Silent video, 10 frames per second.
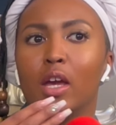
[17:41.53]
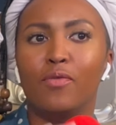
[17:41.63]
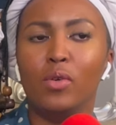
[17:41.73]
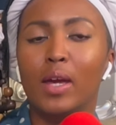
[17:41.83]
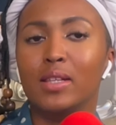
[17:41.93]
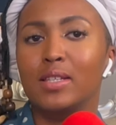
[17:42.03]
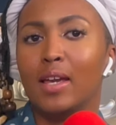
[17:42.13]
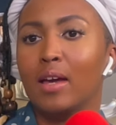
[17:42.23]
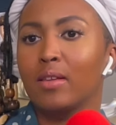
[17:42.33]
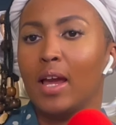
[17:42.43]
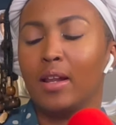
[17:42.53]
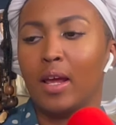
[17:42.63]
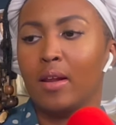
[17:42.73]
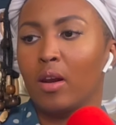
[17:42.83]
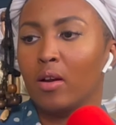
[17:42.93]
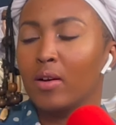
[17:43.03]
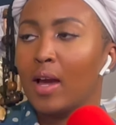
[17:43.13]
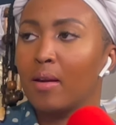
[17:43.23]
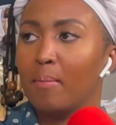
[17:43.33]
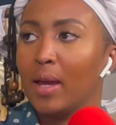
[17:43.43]
If you get together and learn
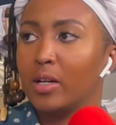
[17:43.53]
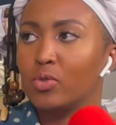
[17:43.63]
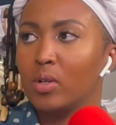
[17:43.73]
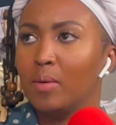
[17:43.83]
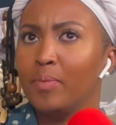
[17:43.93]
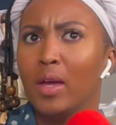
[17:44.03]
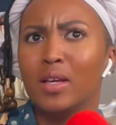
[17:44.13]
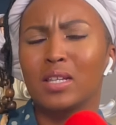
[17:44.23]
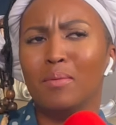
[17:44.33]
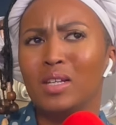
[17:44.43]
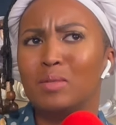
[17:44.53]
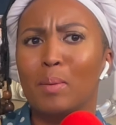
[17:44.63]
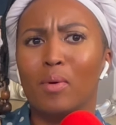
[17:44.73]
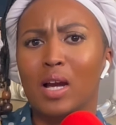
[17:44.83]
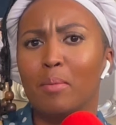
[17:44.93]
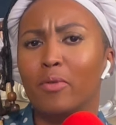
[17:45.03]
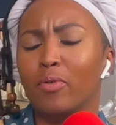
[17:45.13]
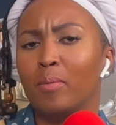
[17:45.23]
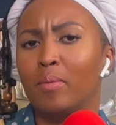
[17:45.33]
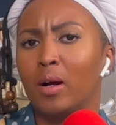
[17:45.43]
how to make a drum, some of these people are coming
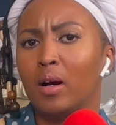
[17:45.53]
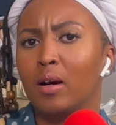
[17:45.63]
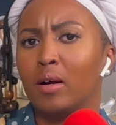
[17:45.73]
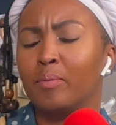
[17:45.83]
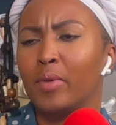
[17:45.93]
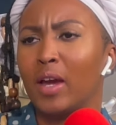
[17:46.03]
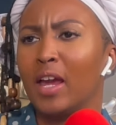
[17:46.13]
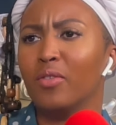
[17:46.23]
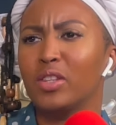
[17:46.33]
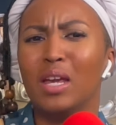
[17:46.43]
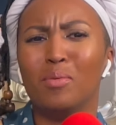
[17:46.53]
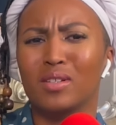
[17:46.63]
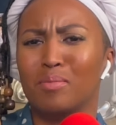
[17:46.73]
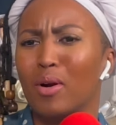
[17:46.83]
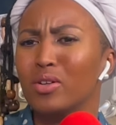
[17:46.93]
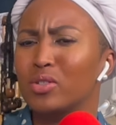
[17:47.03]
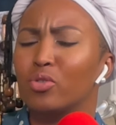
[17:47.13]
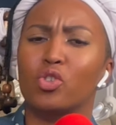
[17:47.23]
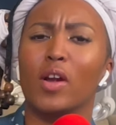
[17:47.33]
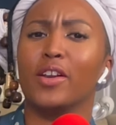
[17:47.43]
from he was a
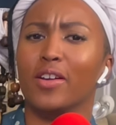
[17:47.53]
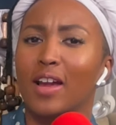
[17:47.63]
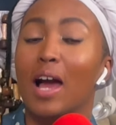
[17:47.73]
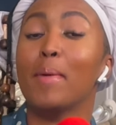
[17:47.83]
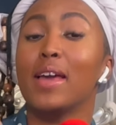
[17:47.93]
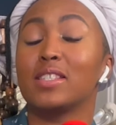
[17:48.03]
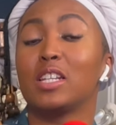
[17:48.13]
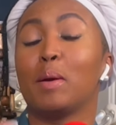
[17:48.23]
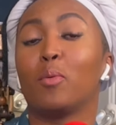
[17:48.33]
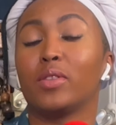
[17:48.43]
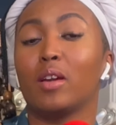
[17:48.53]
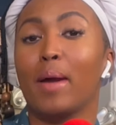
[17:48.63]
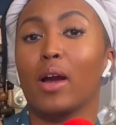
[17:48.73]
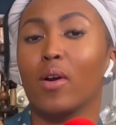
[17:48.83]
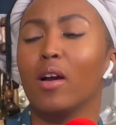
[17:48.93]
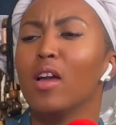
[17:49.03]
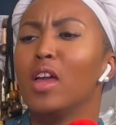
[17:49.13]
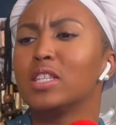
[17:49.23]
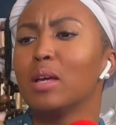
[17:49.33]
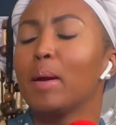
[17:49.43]
personal trainer. I'm asking these people what their
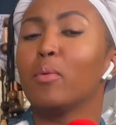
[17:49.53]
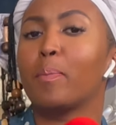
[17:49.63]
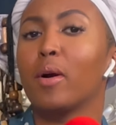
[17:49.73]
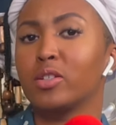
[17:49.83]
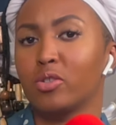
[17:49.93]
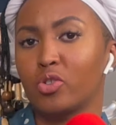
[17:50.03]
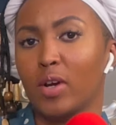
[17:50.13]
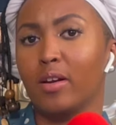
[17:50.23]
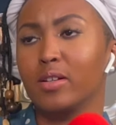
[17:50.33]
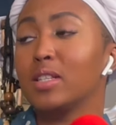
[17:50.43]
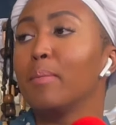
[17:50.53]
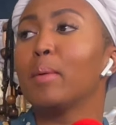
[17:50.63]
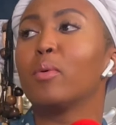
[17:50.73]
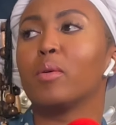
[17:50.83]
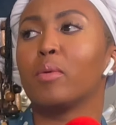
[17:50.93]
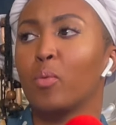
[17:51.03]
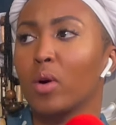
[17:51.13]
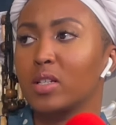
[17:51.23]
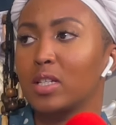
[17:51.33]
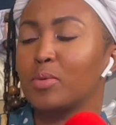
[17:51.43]
background. Some people were personal trainers. Some people
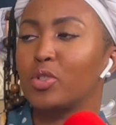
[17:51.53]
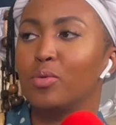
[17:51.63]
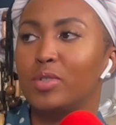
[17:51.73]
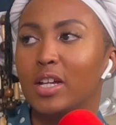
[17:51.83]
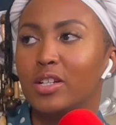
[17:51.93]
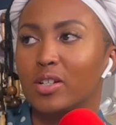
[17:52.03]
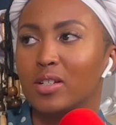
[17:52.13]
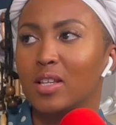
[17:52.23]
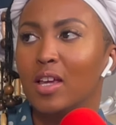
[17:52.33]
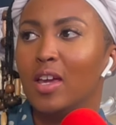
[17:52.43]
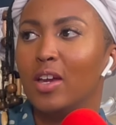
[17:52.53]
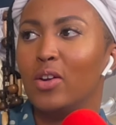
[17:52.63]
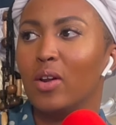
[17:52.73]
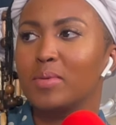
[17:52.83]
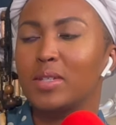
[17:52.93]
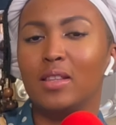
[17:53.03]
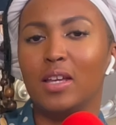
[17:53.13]
were substitute teachers. You know what I'm saying?